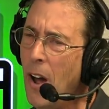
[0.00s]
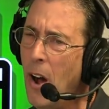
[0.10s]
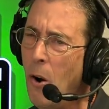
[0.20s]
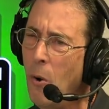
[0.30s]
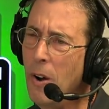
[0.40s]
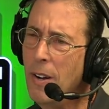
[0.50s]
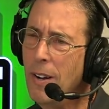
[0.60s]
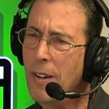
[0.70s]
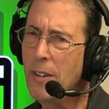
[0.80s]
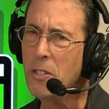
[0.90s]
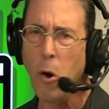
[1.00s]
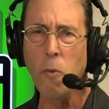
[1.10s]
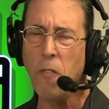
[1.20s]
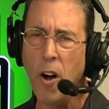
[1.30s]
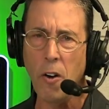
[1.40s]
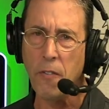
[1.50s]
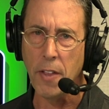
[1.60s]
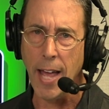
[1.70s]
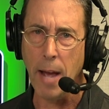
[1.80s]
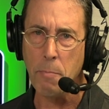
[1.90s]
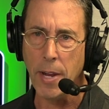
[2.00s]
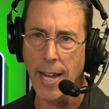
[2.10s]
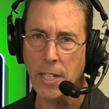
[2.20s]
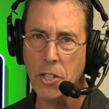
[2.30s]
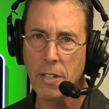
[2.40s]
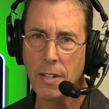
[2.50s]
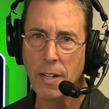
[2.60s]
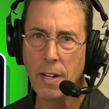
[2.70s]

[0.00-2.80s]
Oh, don't fall for that pitch.